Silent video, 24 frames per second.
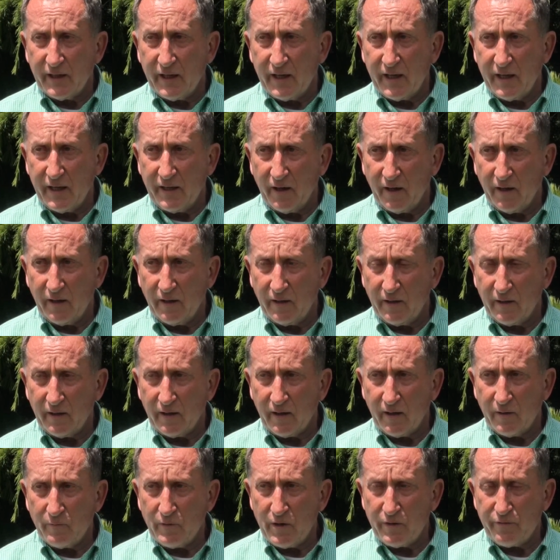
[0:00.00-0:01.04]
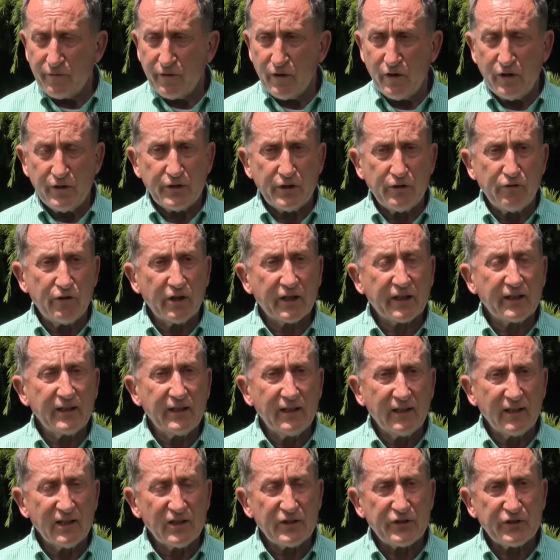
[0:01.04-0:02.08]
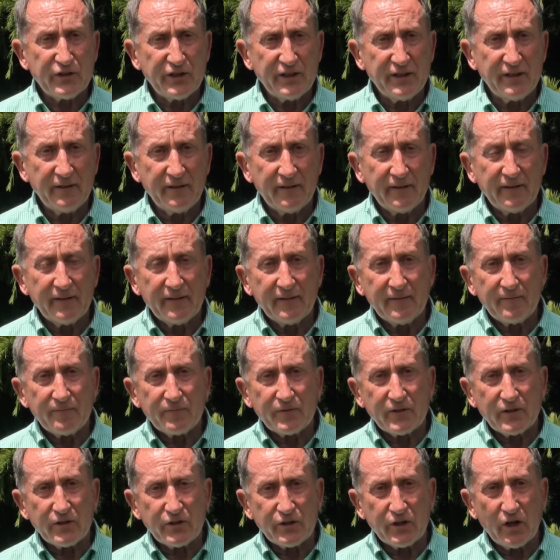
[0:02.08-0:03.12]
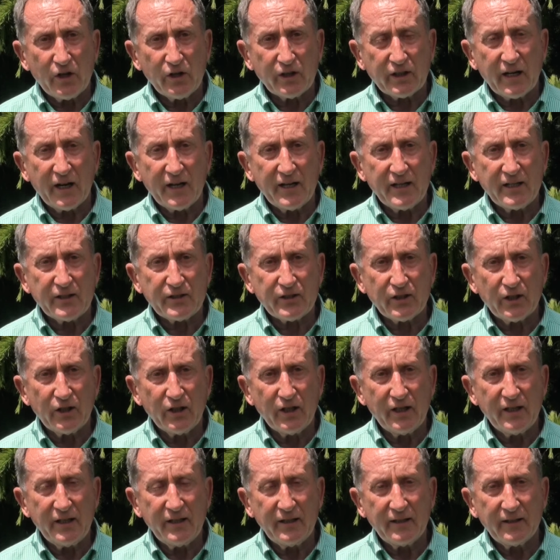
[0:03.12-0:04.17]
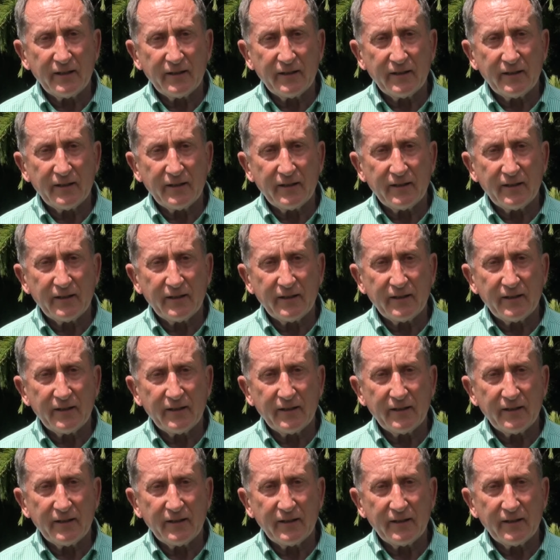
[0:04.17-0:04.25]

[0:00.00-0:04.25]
and I'm referring to Ricky Ellison, Joe Karetai,